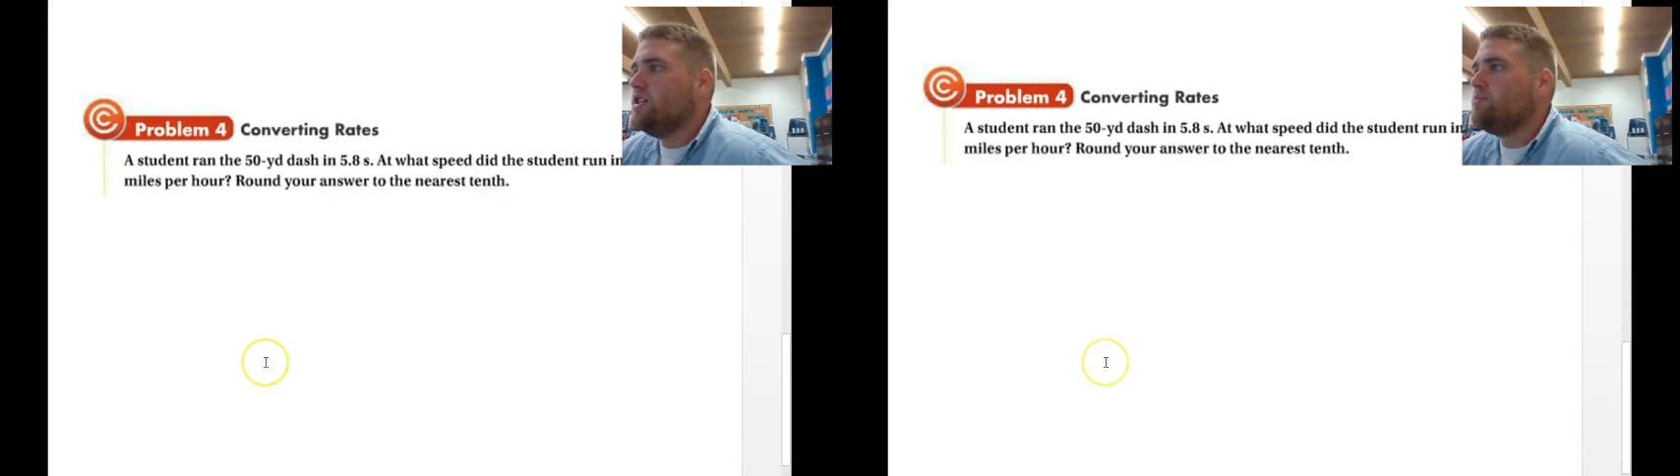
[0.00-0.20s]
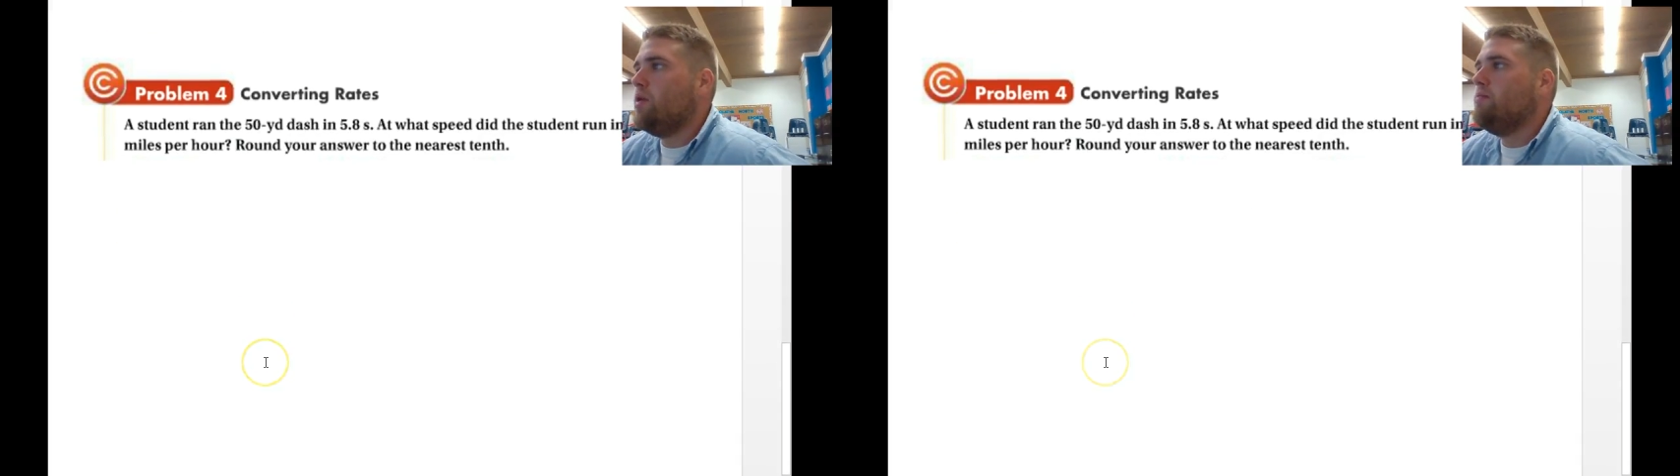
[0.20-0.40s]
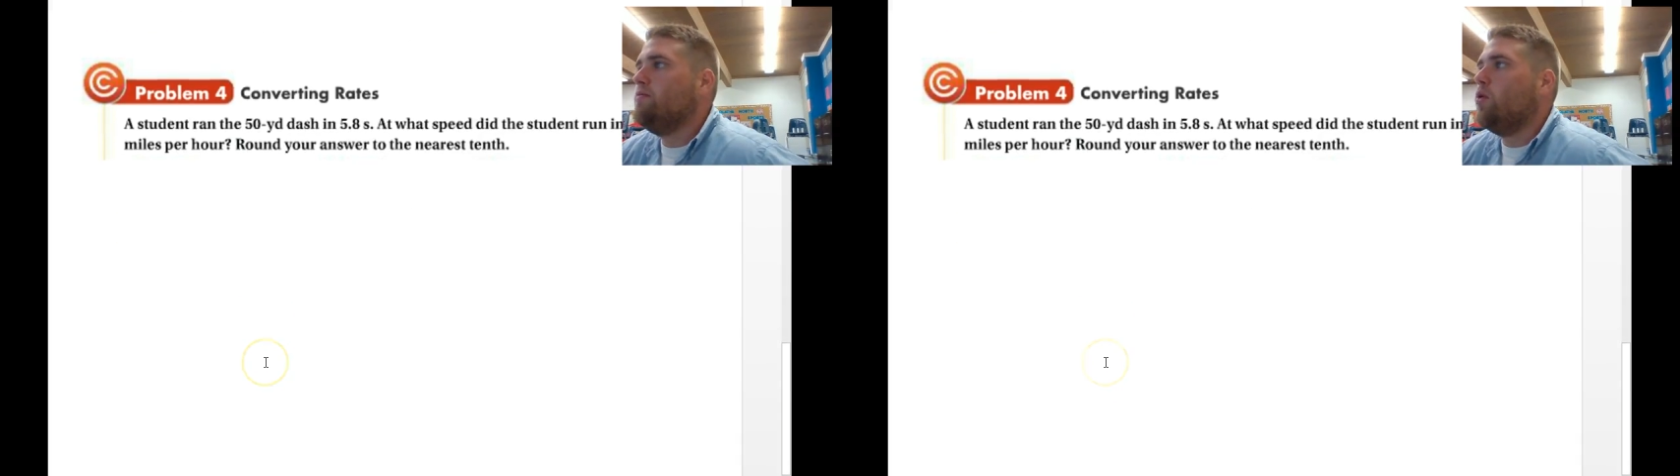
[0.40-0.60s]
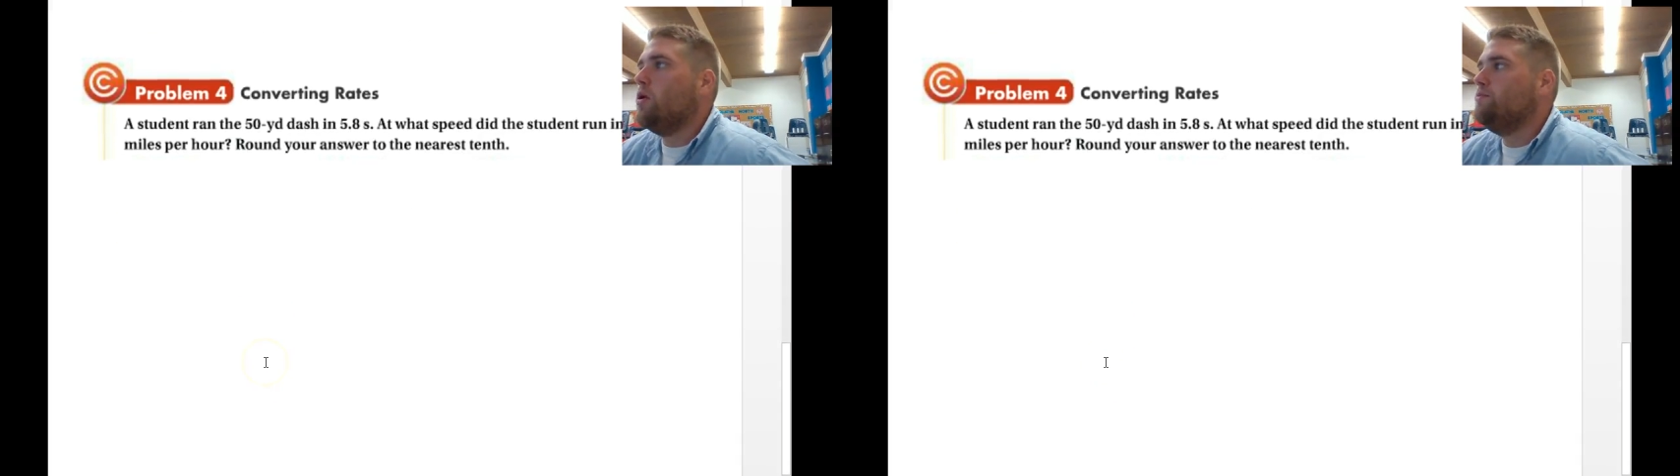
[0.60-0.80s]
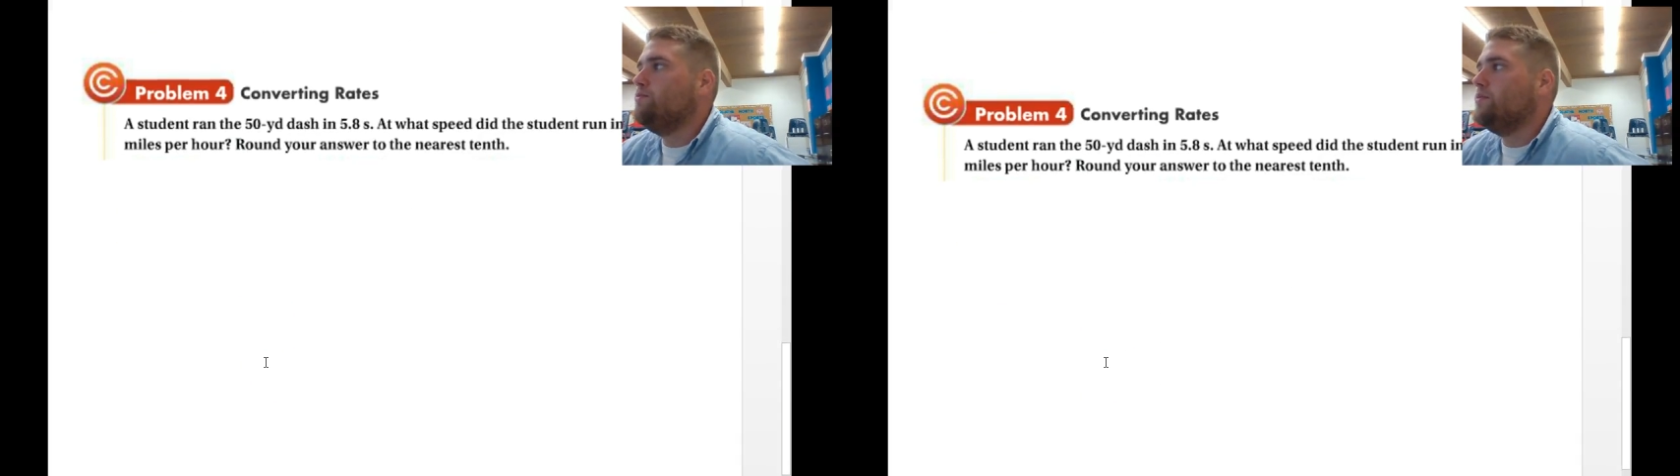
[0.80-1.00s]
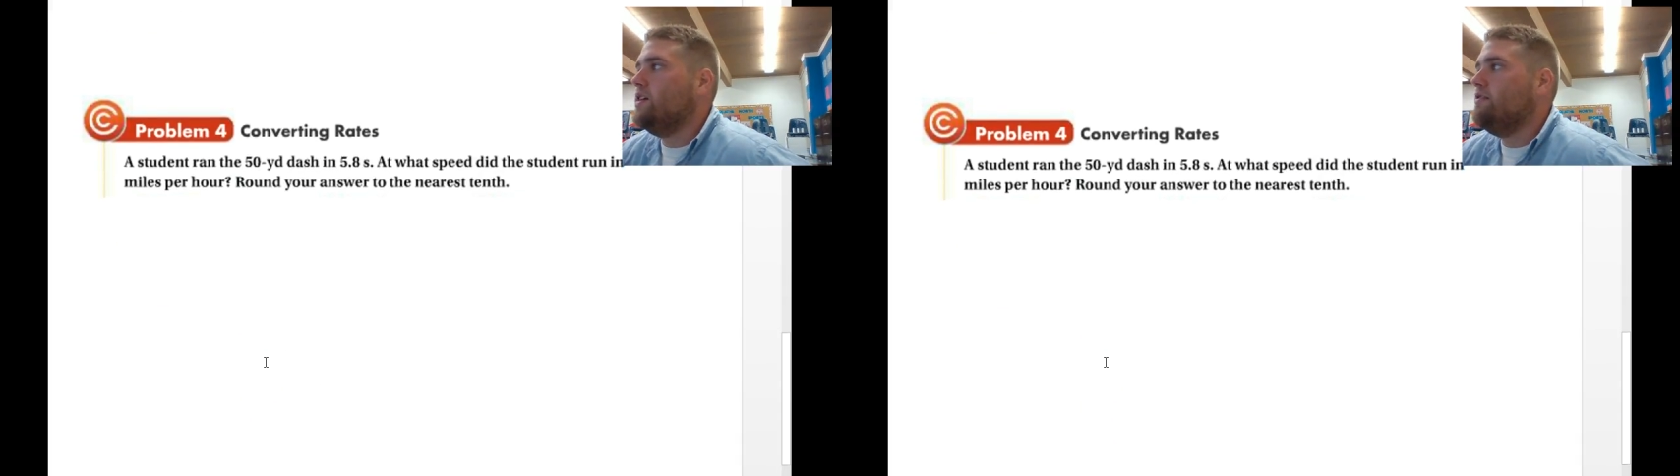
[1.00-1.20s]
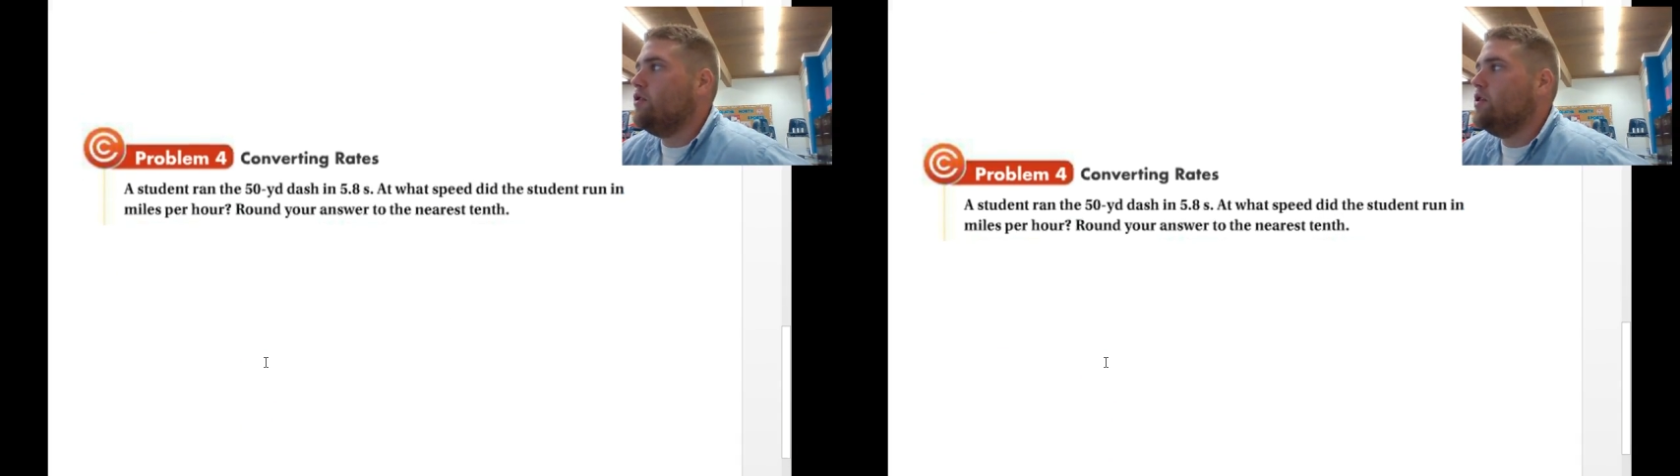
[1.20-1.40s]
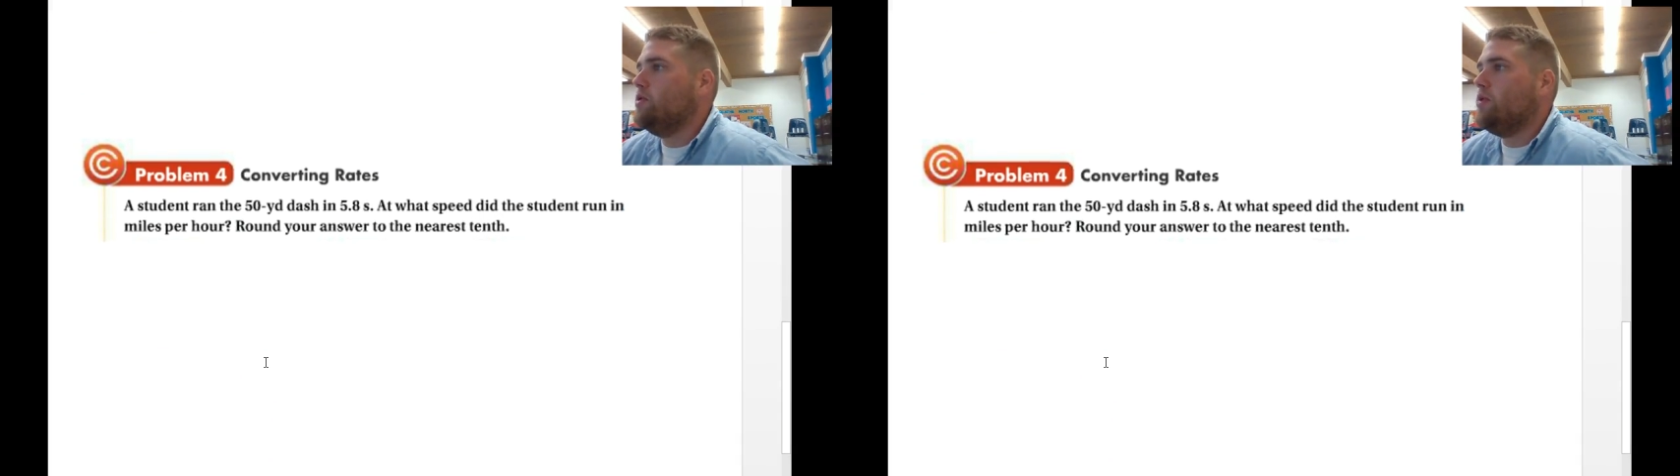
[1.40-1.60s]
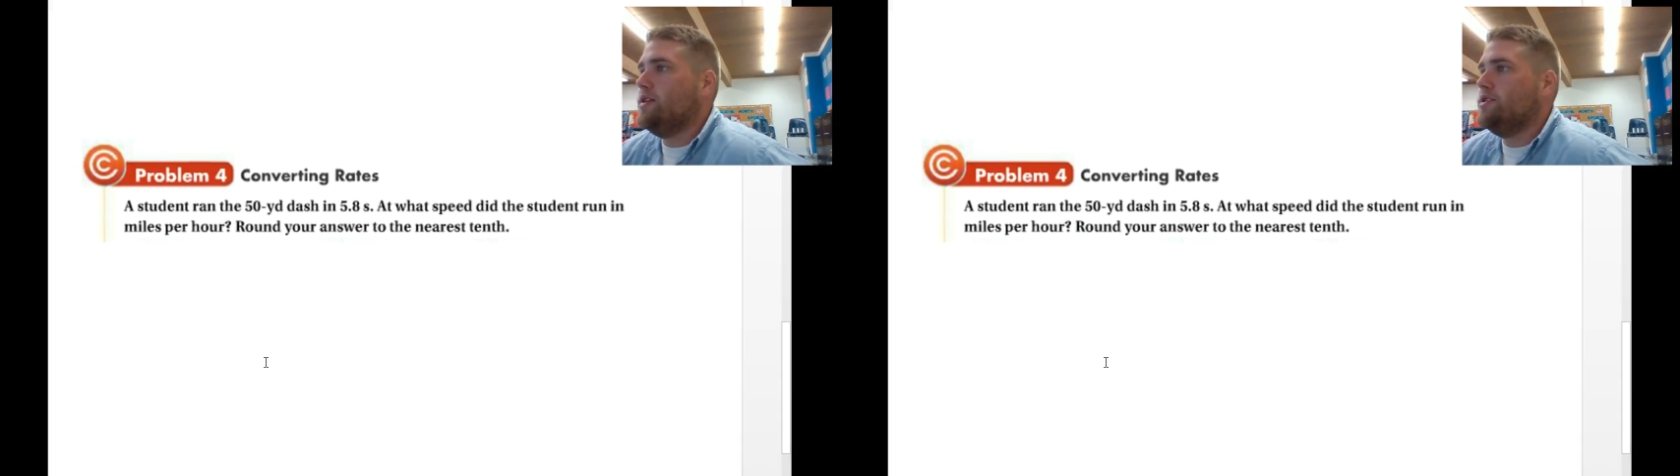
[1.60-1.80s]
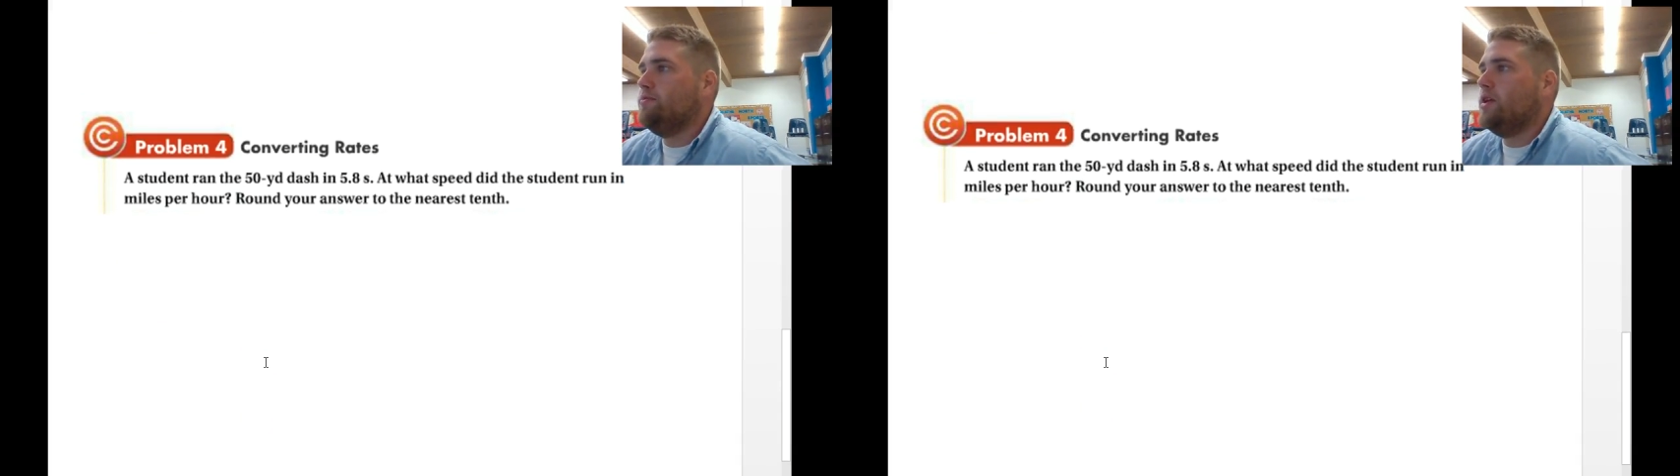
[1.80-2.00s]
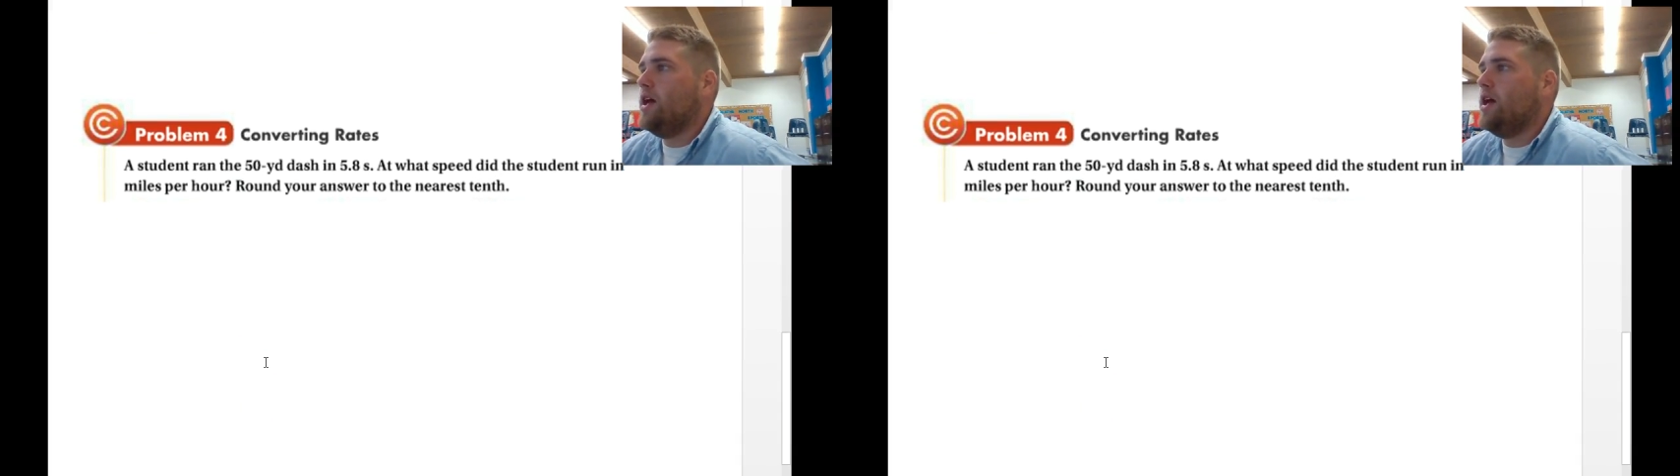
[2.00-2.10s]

is problem 4, converting rates.